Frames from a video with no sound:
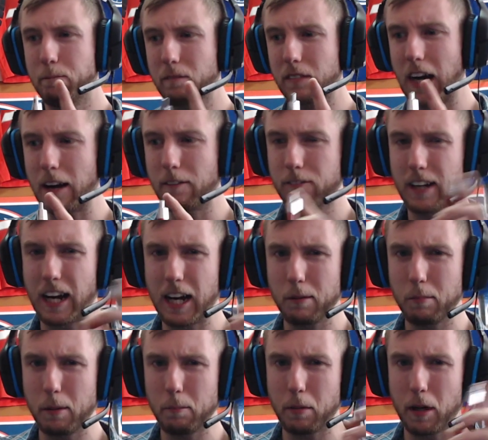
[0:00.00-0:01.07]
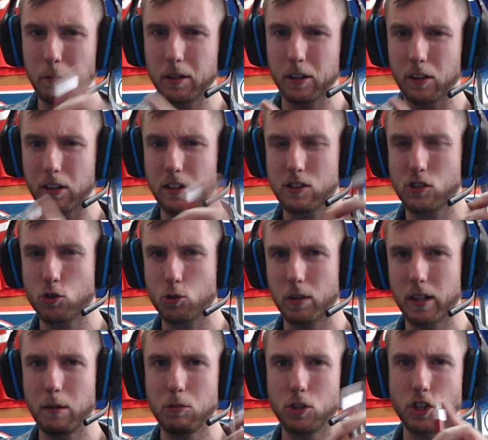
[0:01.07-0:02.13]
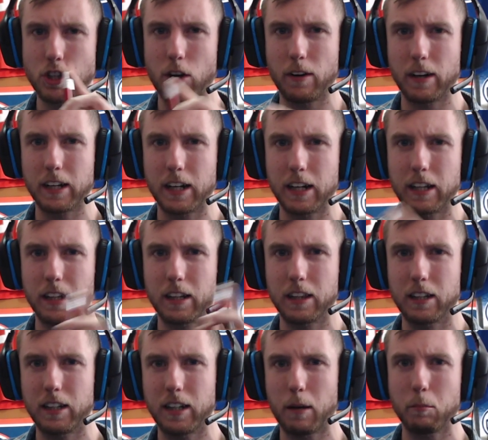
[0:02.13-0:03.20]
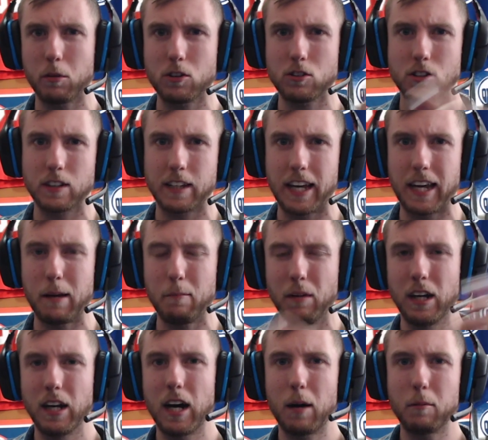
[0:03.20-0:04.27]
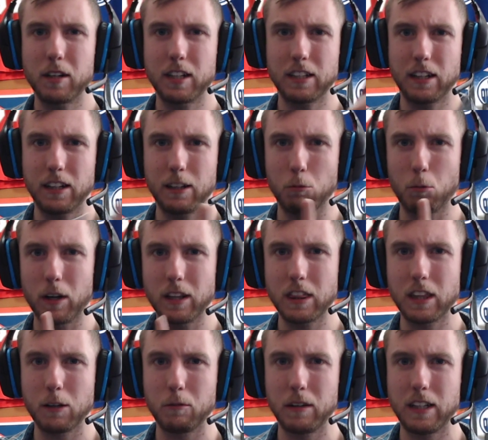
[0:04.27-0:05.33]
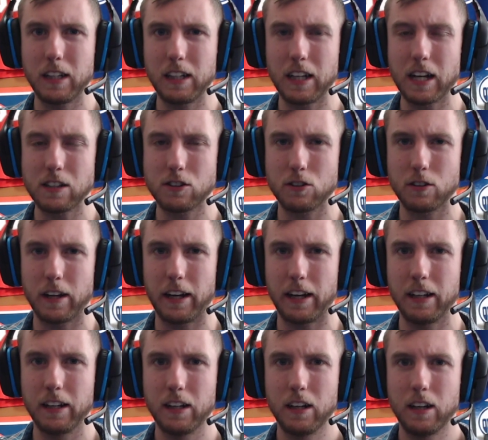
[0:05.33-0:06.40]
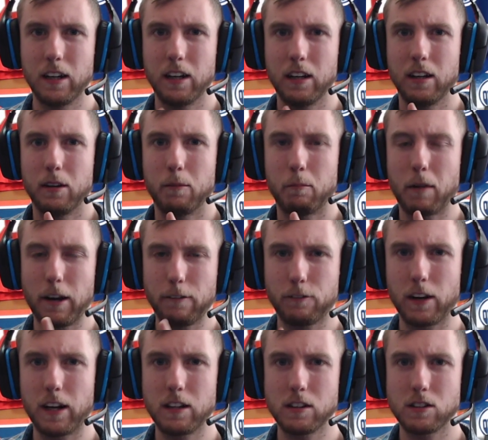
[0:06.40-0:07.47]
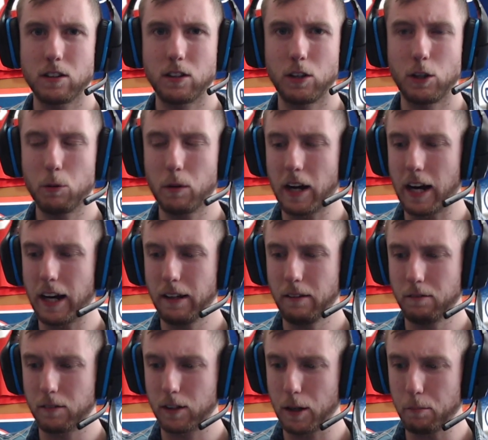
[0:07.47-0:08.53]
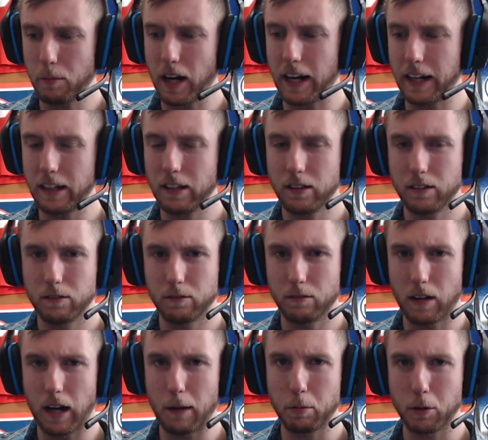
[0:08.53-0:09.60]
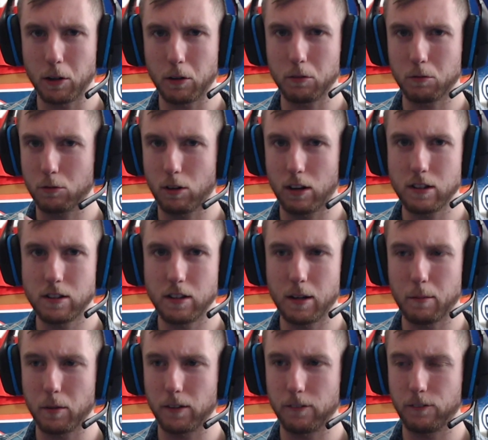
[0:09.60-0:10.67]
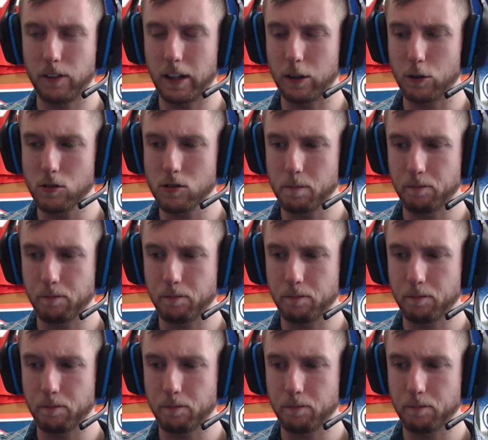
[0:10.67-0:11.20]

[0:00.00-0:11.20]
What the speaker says: I've kind of been public on the stream sharing kind of the numbers scheme. I'm going to tell you one thing we did yesterday. My friends, you and I combined, I put out a crazy number of videos.